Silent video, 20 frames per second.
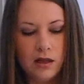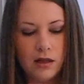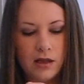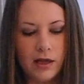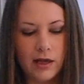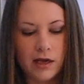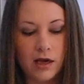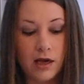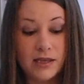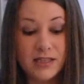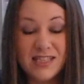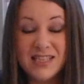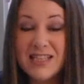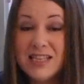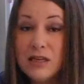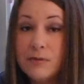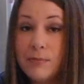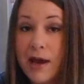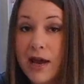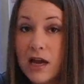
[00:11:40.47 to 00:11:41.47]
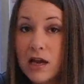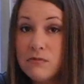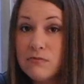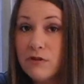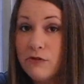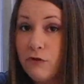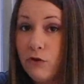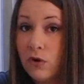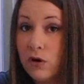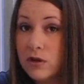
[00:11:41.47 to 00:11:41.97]
like a tea bag
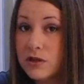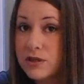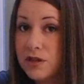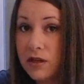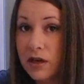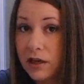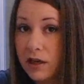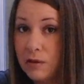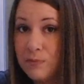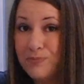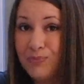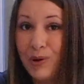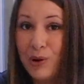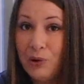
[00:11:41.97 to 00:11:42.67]
before so that I could